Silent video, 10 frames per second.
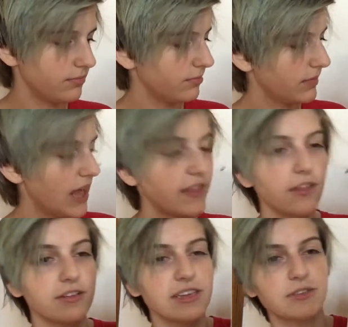And then
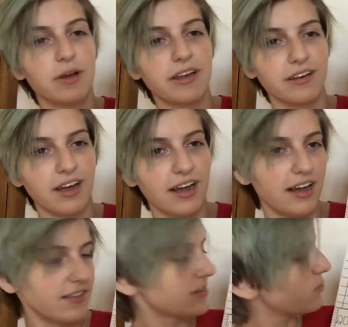there's this one.
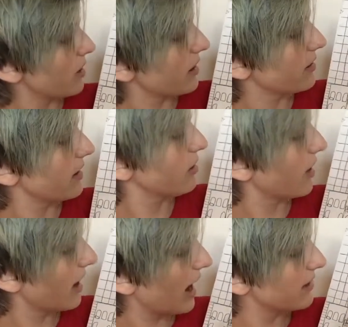This one, you
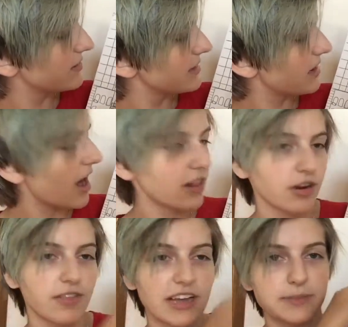can kind of see color,
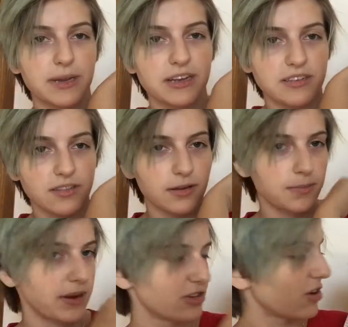and that's because of the
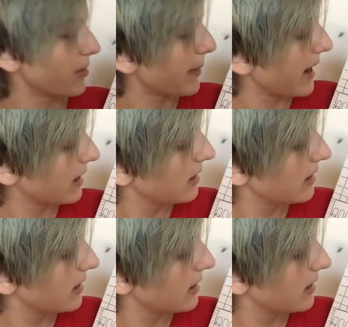picture on the back.